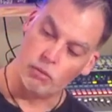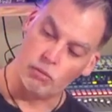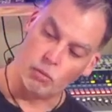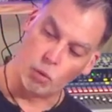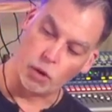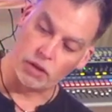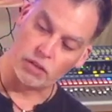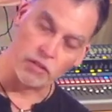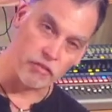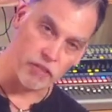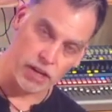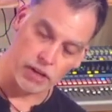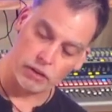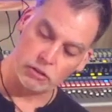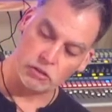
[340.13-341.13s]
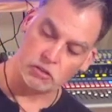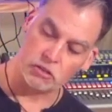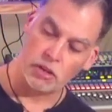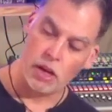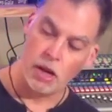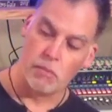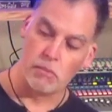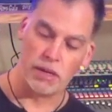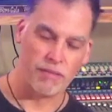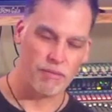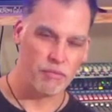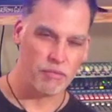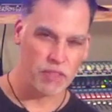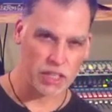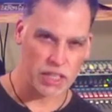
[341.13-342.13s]
work the fingers, but
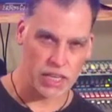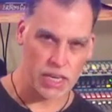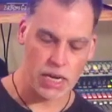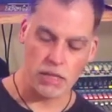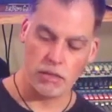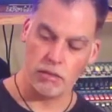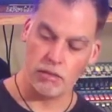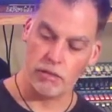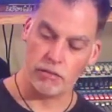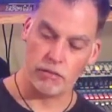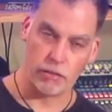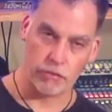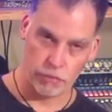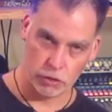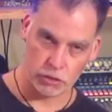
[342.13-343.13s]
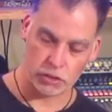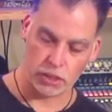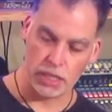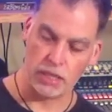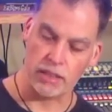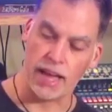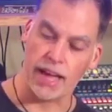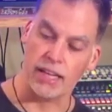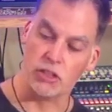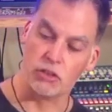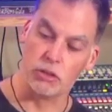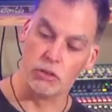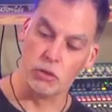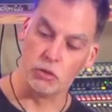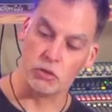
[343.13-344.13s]
the key to the first key to that is
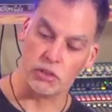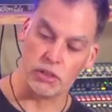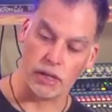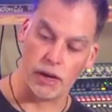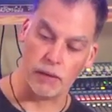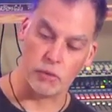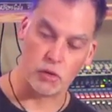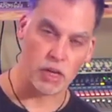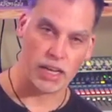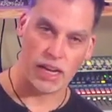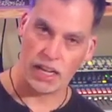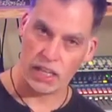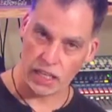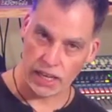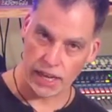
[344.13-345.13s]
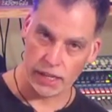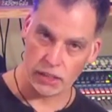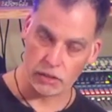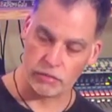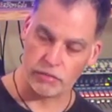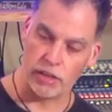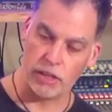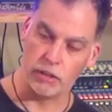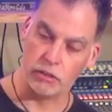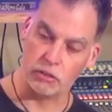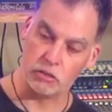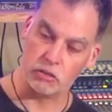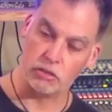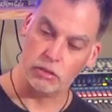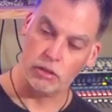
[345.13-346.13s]
to loosening up. You cannot engage the
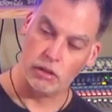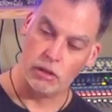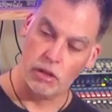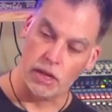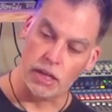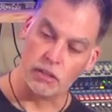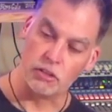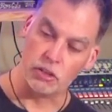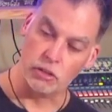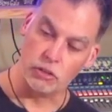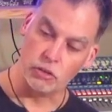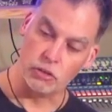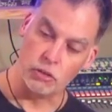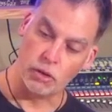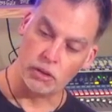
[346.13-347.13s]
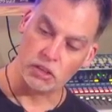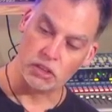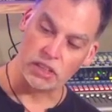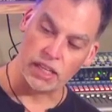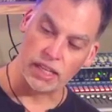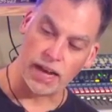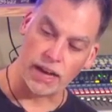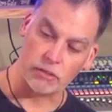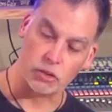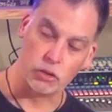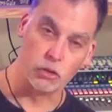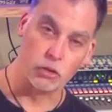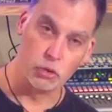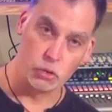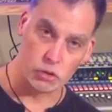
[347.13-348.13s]
fingers until you understand how to
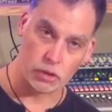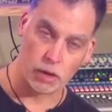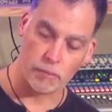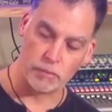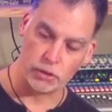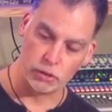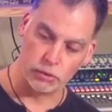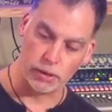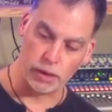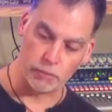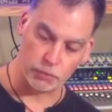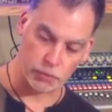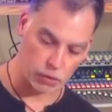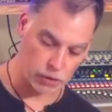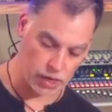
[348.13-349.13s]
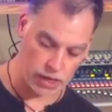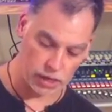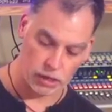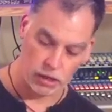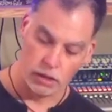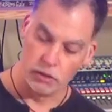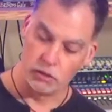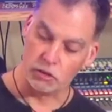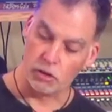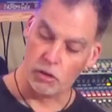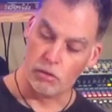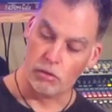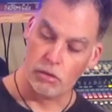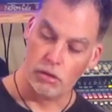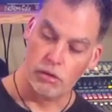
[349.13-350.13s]
loosen up the grip, okay?
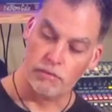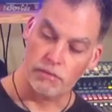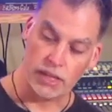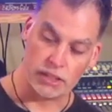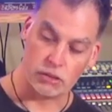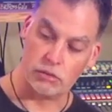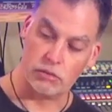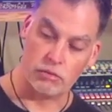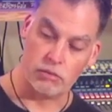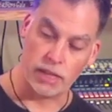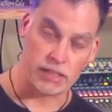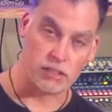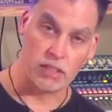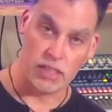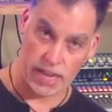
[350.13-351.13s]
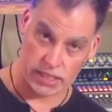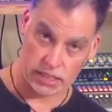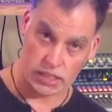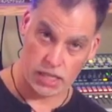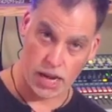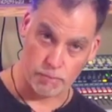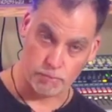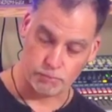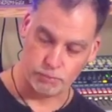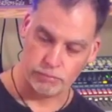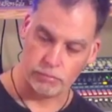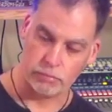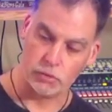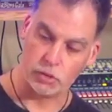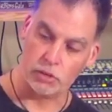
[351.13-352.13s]
So that's the next step.
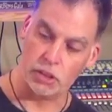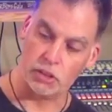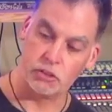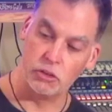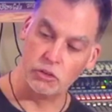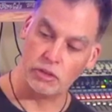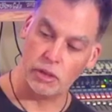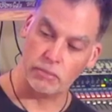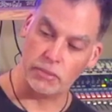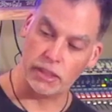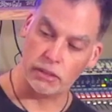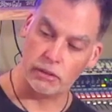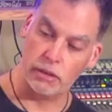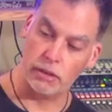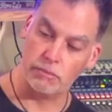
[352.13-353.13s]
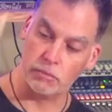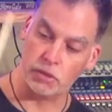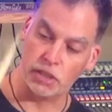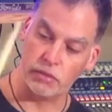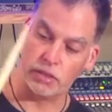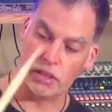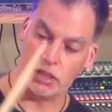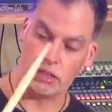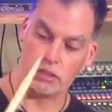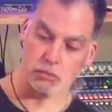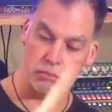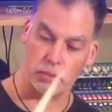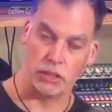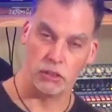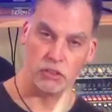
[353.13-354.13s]
So let's loosen up that grip, see if we can get some
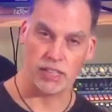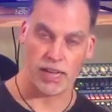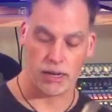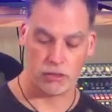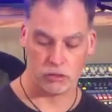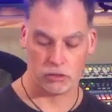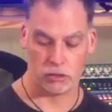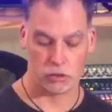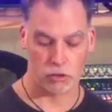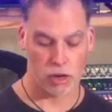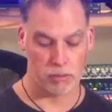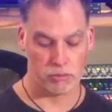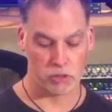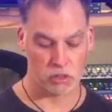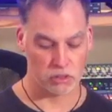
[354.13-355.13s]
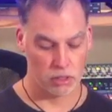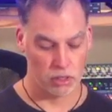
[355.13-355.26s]
bigger sounds on the drums,